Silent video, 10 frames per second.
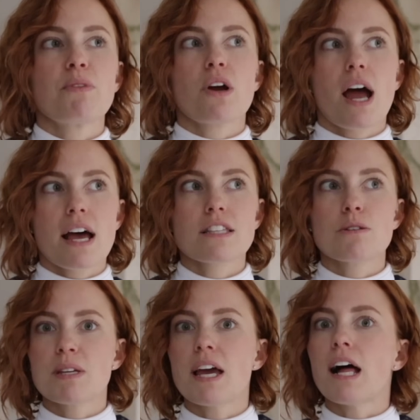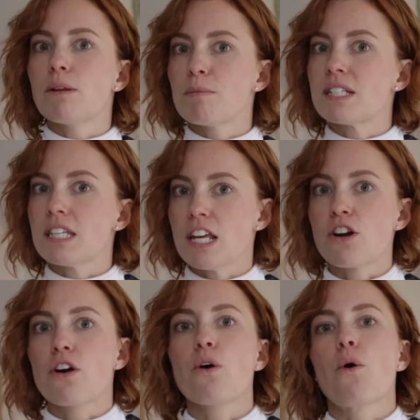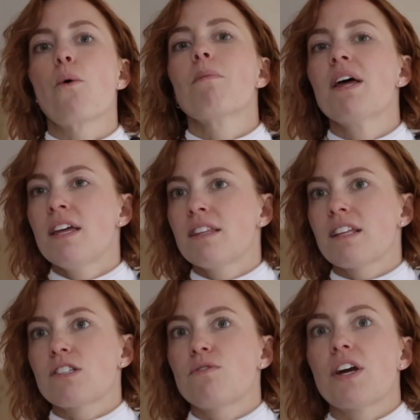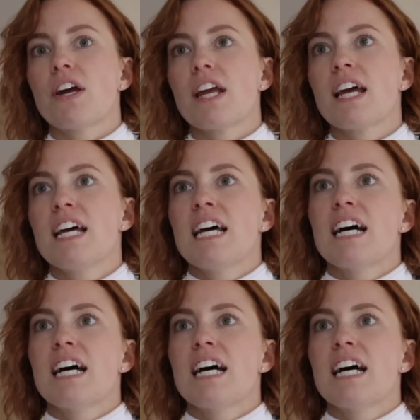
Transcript: there has to be elements in our home that's very